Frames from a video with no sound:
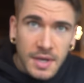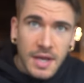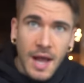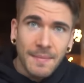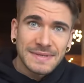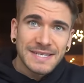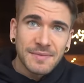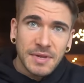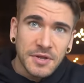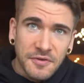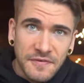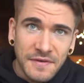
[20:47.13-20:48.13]
Comment down
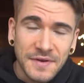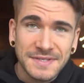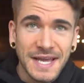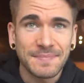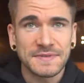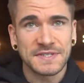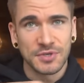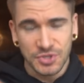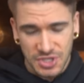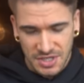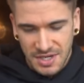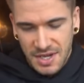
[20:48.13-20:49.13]
below your favorite type of
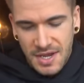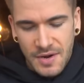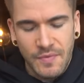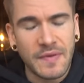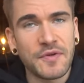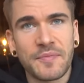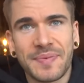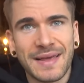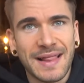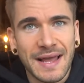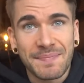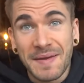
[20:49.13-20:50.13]
sushi. Whether it be
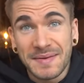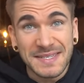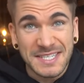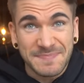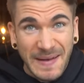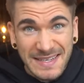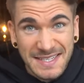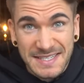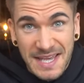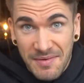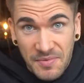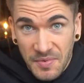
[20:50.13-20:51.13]
like, maybe it's a spicy
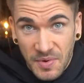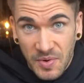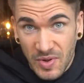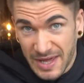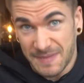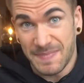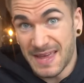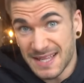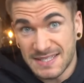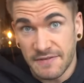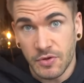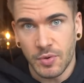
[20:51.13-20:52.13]
salmon roll, like me,
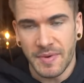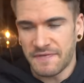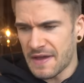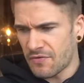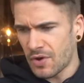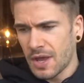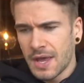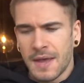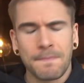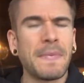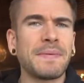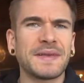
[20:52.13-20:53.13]
it's definitely one of my favorite.
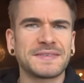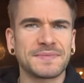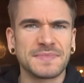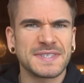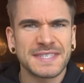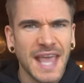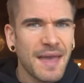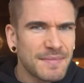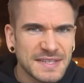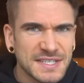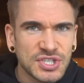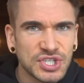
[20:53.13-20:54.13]
Maybe it's some
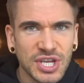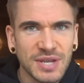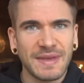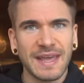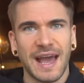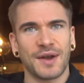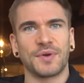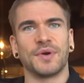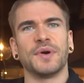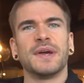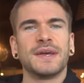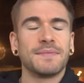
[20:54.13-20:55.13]
salmon sashimi, I don't
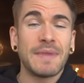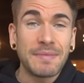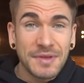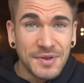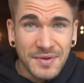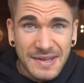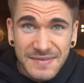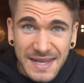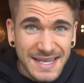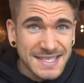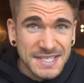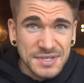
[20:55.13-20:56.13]
know. Maybe you don't even
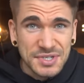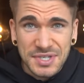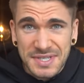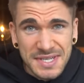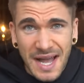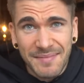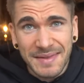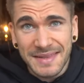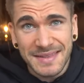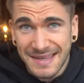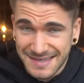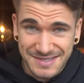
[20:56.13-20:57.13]
like sushi. Just comment,
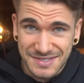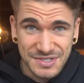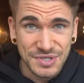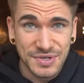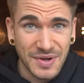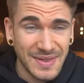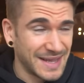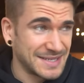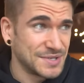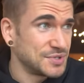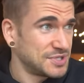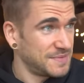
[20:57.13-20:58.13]
then you don't like
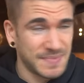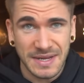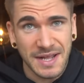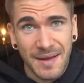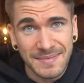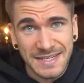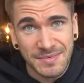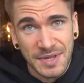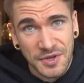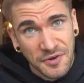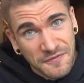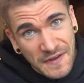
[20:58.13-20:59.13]
sushi, but comment down below
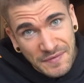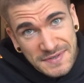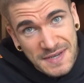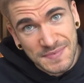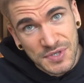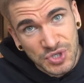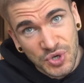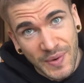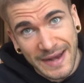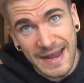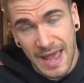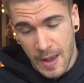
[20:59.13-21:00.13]
your favorite type of sushi
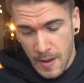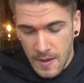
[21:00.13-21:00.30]
right now.